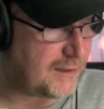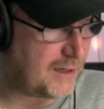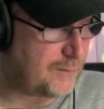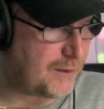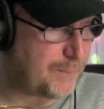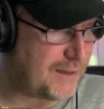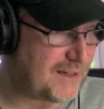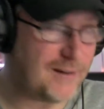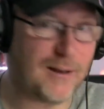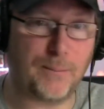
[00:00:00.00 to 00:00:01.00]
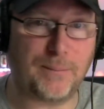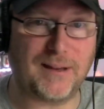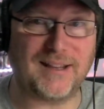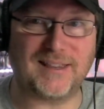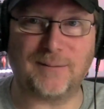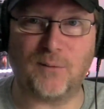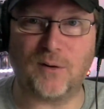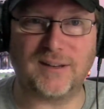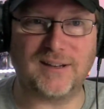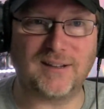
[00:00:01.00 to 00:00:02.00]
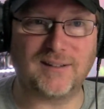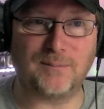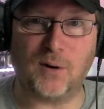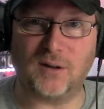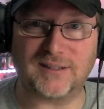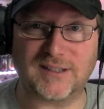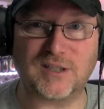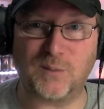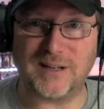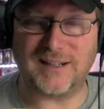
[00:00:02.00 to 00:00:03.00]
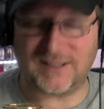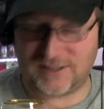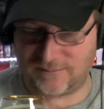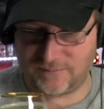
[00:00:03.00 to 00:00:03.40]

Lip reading: can't really pick up anything more than malt and sweetness